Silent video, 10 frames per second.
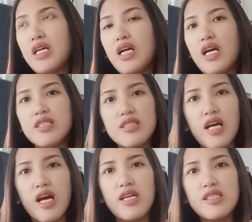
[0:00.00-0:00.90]
ayun
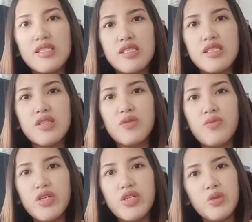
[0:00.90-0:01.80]
guys, so
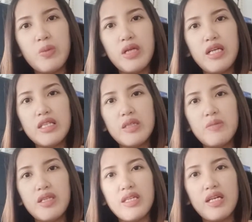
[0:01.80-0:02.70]
far yun pa lang
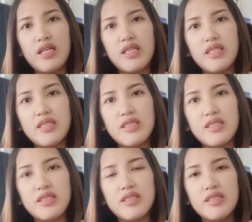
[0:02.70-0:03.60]
naman ang
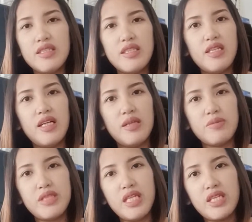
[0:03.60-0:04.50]

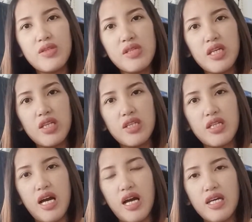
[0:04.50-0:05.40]
update ko sa inyo
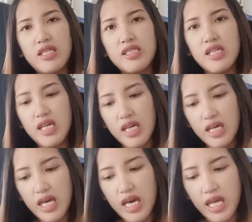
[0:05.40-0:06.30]
guys.
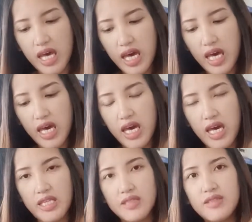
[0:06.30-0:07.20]

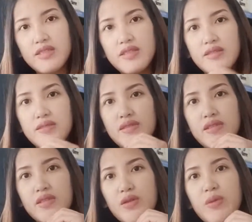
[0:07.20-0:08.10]
And
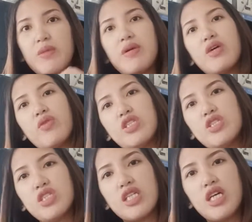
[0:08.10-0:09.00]
kung may mga
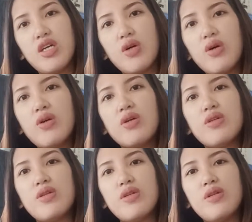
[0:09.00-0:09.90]
question kayo
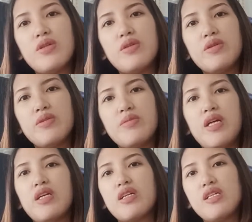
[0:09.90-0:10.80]
or
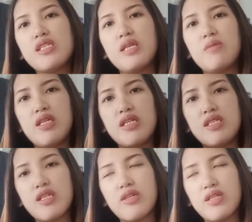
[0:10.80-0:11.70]
meron kayong same
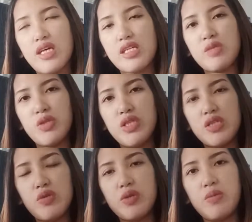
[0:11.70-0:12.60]
experience
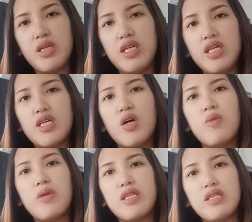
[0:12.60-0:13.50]
with me,
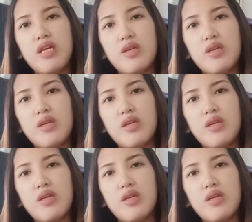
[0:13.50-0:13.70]
comment down